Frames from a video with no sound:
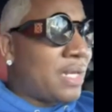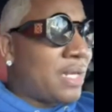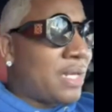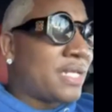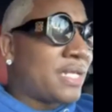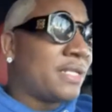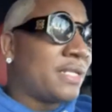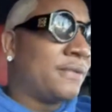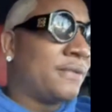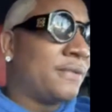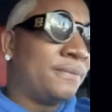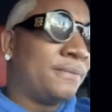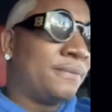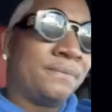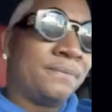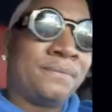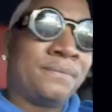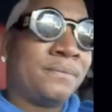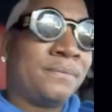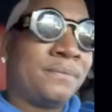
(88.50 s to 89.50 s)
Listen,
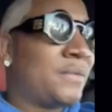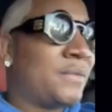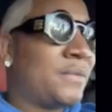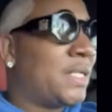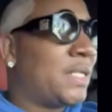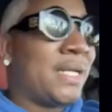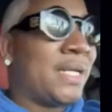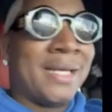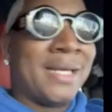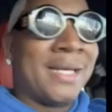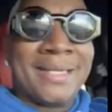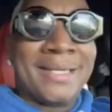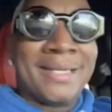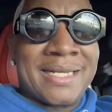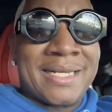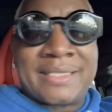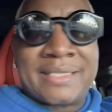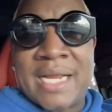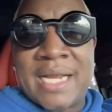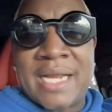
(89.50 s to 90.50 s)

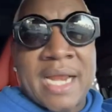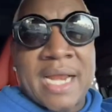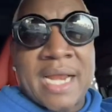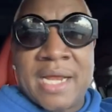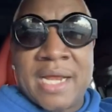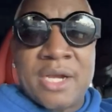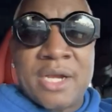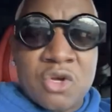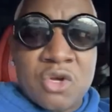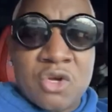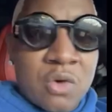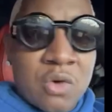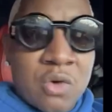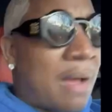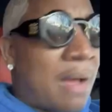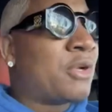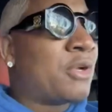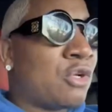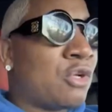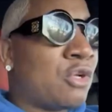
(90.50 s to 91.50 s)
this ain't nothing new.
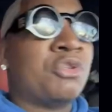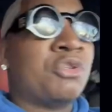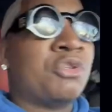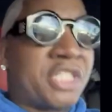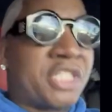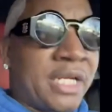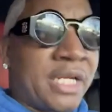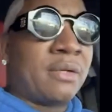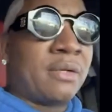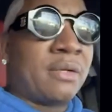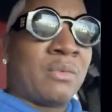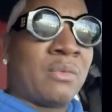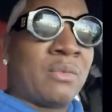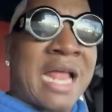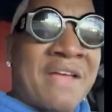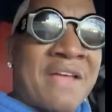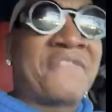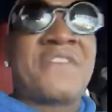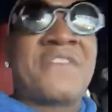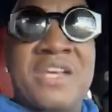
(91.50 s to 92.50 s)
I'm gonna do shit.
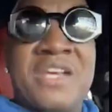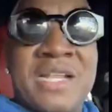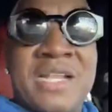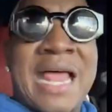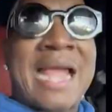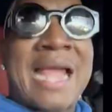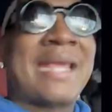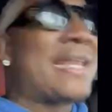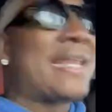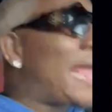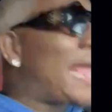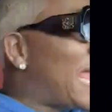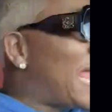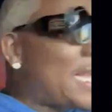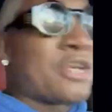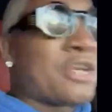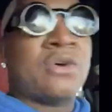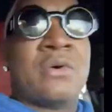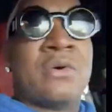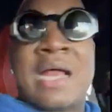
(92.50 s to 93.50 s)
when I feel like it.
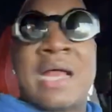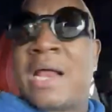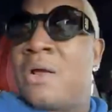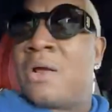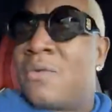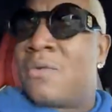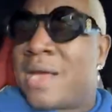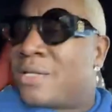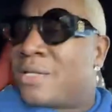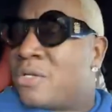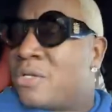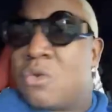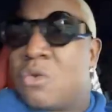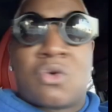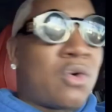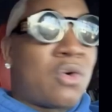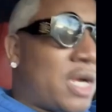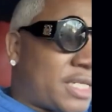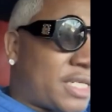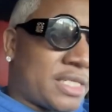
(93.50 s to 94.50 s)
I do it. I don't ask no
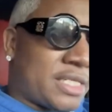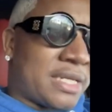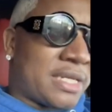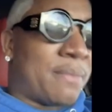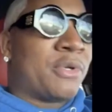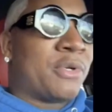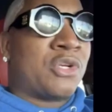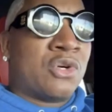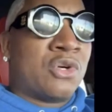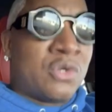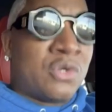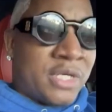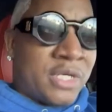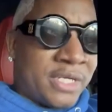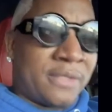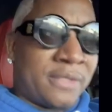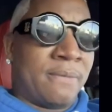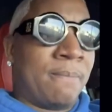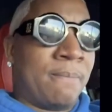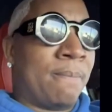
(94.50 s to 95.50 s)
questions. I'm gonna do
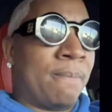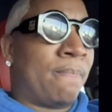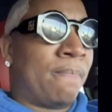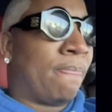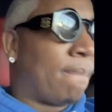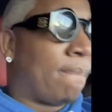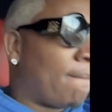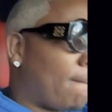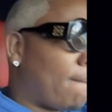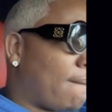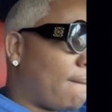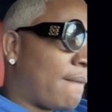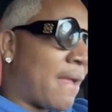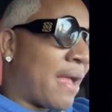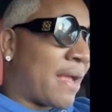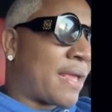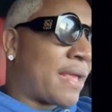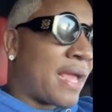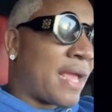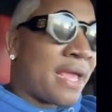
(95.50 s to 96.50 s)
it.
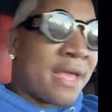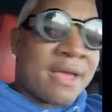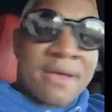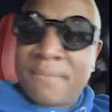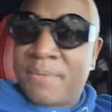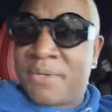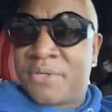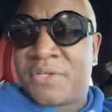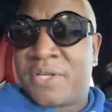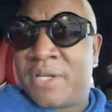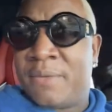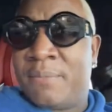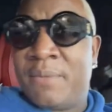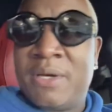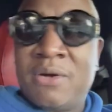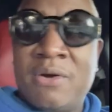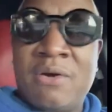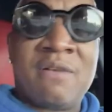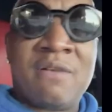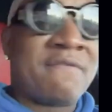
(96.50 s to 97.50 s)
I can't help this
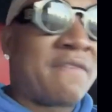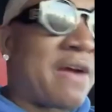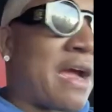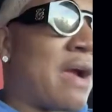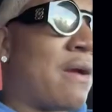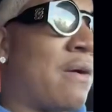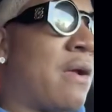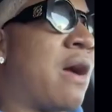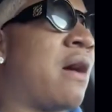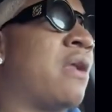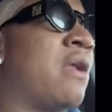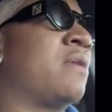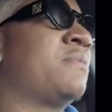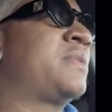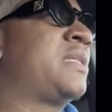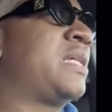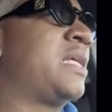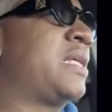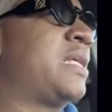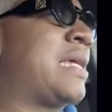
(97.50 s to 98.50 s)
be going viral. All
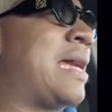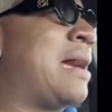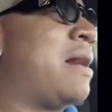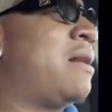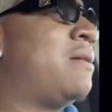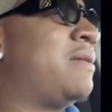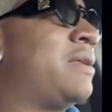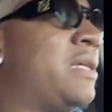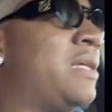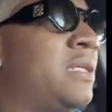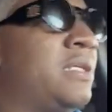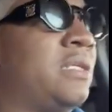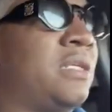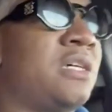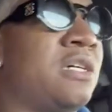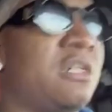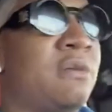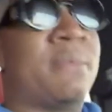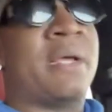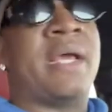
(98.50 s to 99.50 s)
I'm telling y'all is,
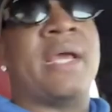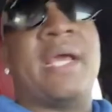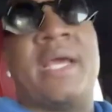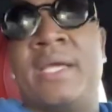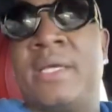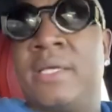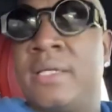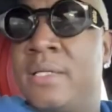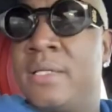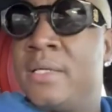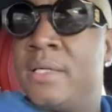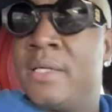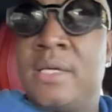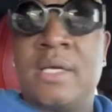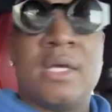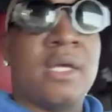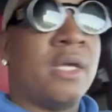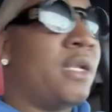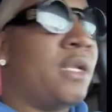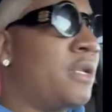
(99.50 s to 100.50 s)
look, man.
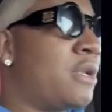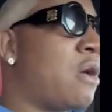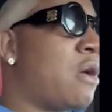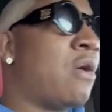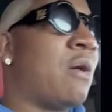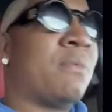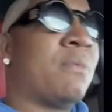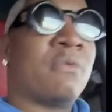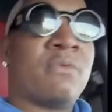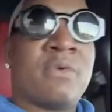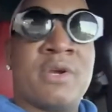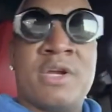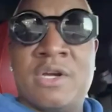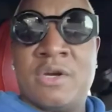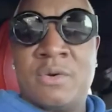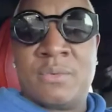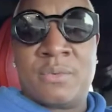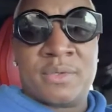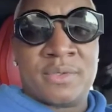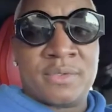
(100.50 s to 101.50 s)
No, I'm a
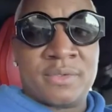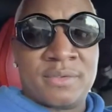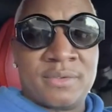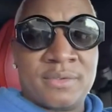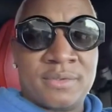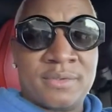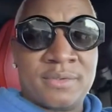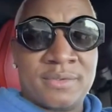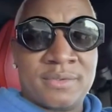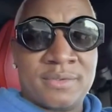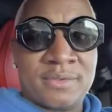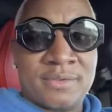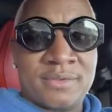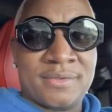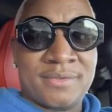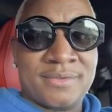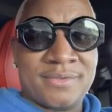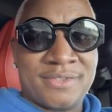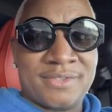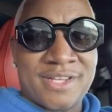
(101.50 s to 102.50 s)
real
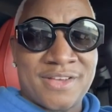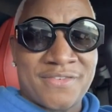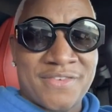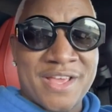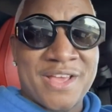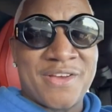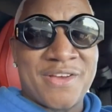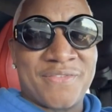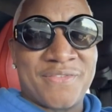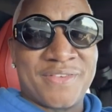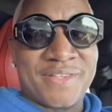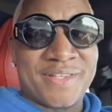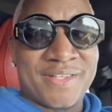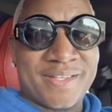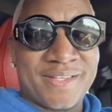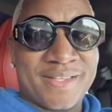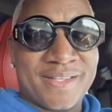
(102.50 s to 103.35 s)
one. You feel me?